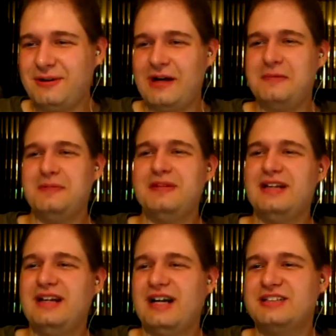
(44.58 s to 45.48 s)

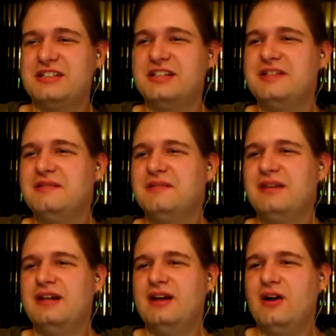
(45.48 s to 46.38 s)
probably, actually.
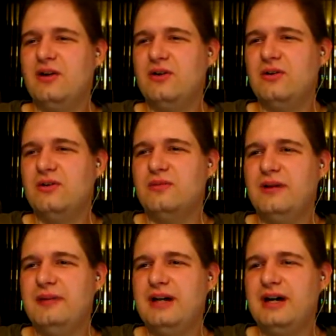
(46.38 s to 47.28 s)
Oh,
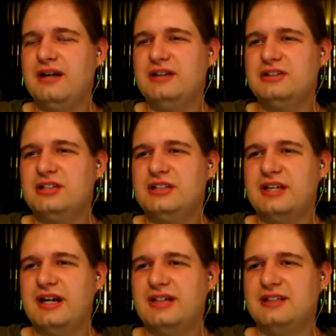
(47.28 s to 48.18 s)
maybe not. He just hit the
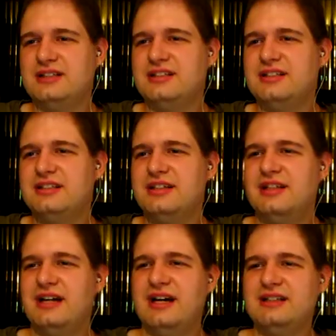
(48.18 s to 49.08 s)
cactus.
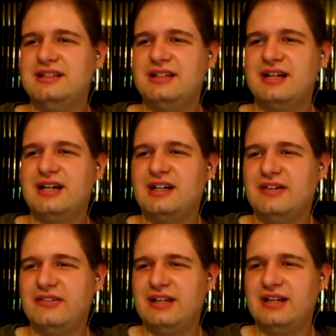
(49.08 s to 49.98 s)
That's gonna cut
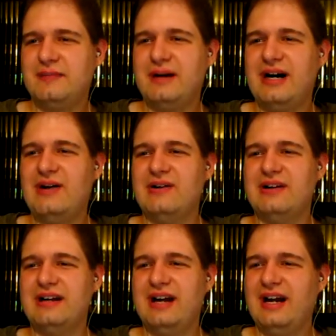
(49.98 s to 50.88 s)
off a lot of
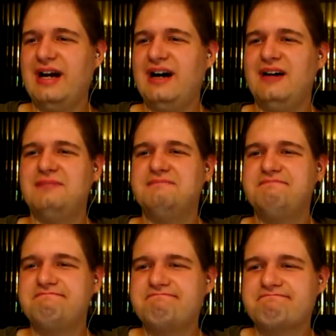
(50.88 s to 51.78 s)
power, yeah.
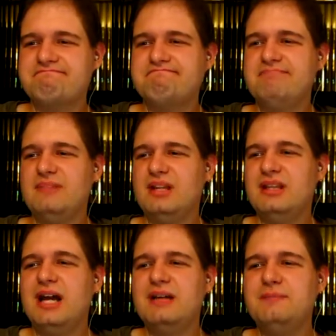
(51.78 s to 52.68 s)

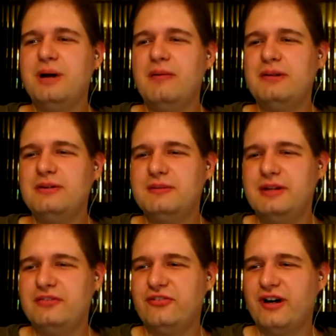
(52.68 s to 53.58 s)
That probably would have
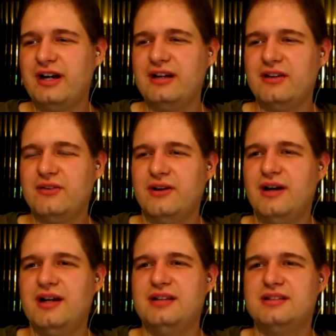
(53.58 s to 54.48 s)
been fine
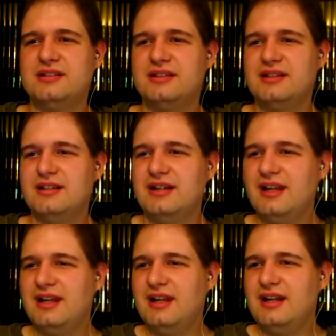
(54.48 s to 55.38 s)
otherwise.
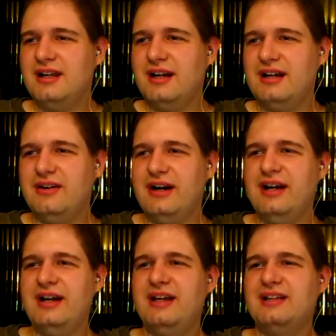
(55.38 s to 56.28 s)

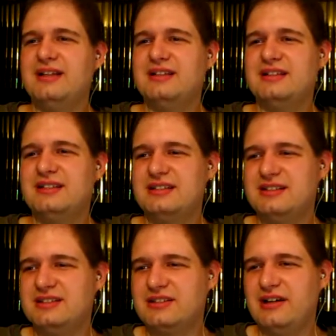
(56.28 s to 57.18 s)
Anyway,
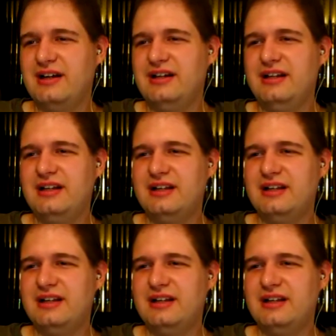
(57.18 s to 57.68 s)
let's try and